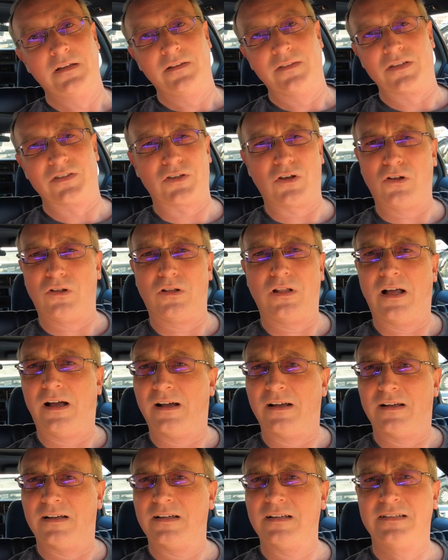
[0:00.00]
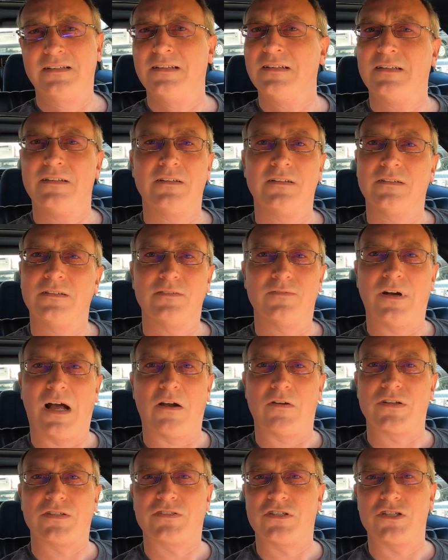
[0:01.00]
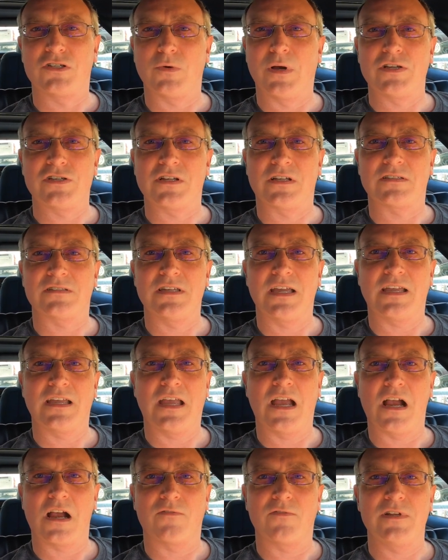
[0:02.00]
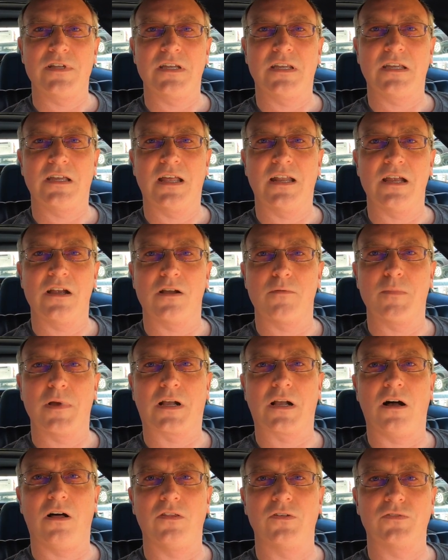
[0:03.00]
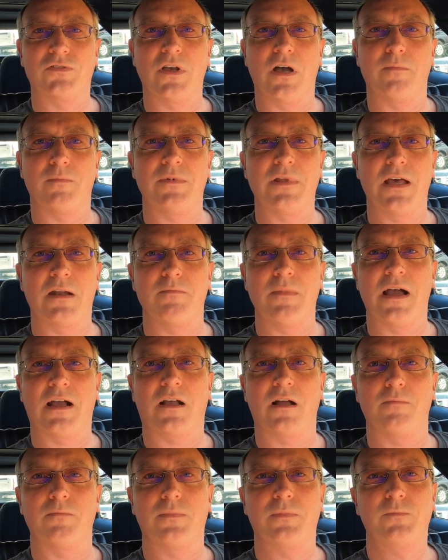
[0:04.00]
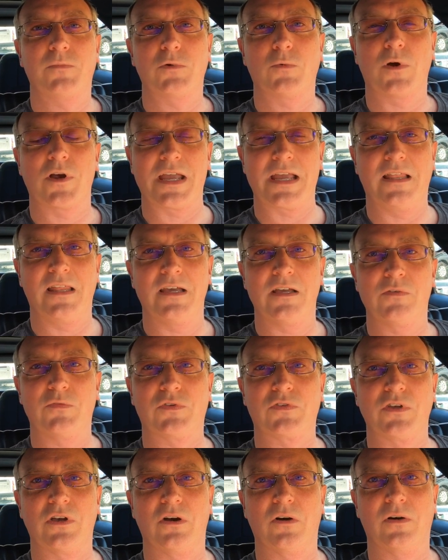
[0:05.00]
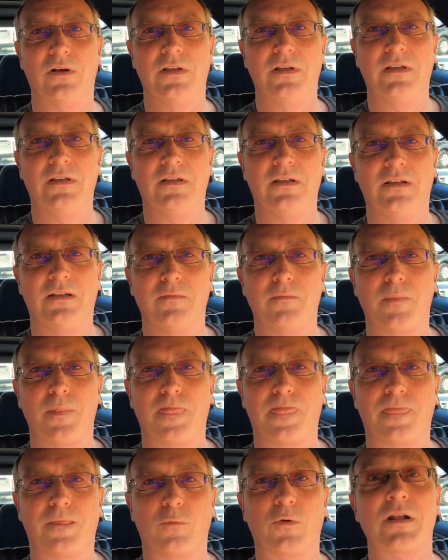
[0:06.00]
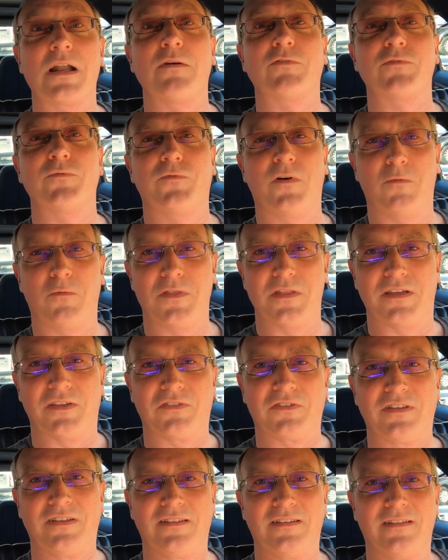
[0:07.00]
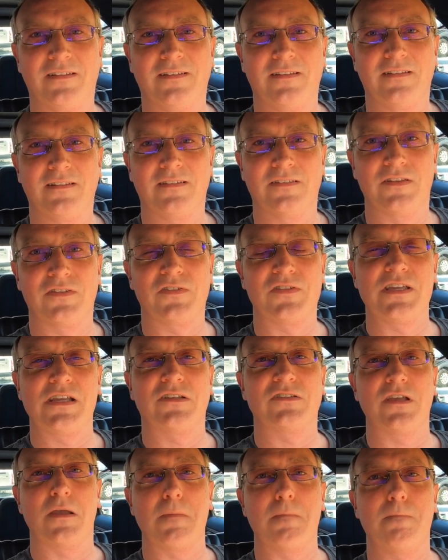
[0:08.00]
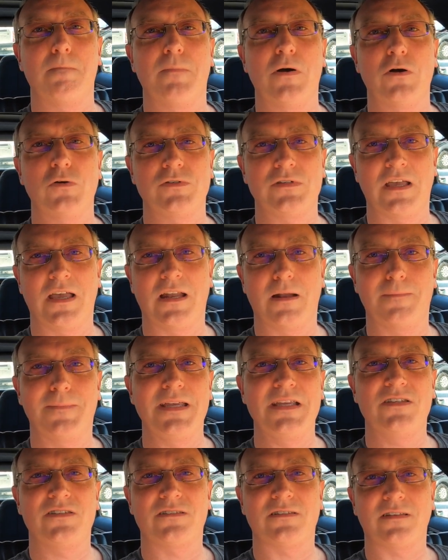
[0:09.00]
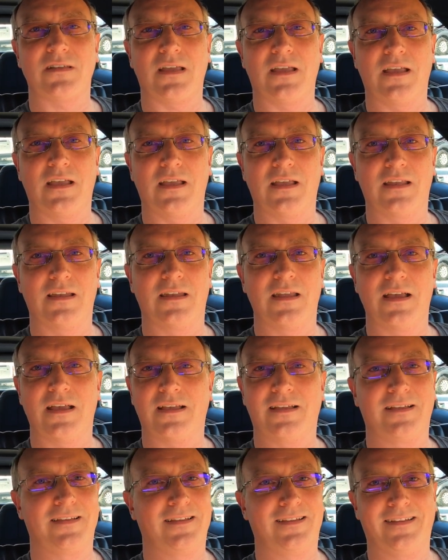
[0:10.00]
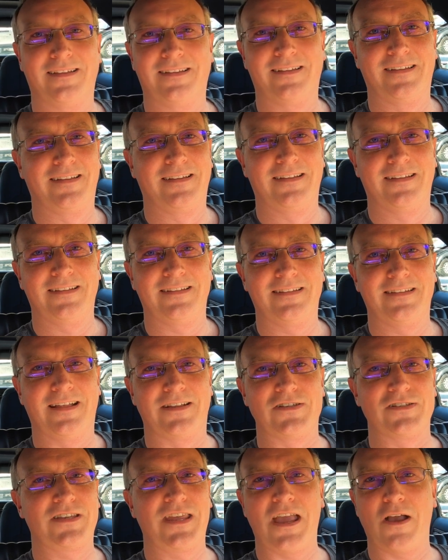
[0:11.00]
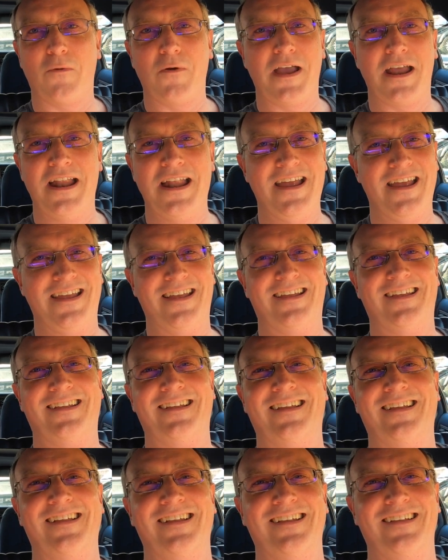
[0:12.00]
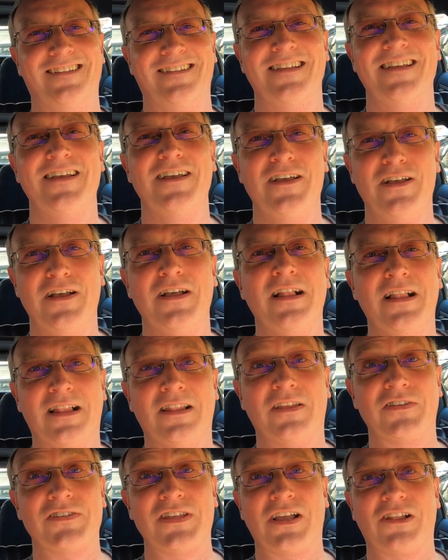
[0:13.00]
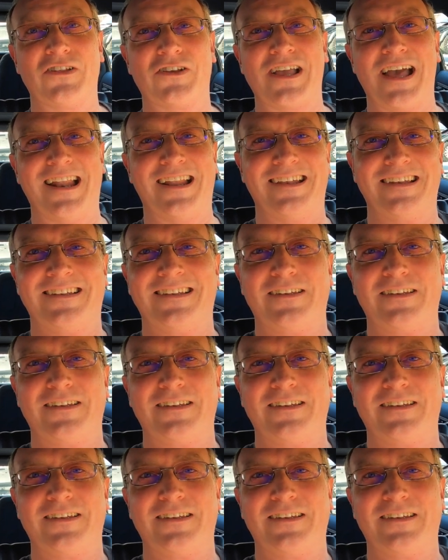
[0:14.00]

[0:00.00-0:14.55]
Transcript: this whole virus situation gets taken care of and he can get here and pick all those up and head them back up to where he lives. So we're gonna have some fun with this. This thing is a boat and a beast, and I just can't wait. Let's take a look at it.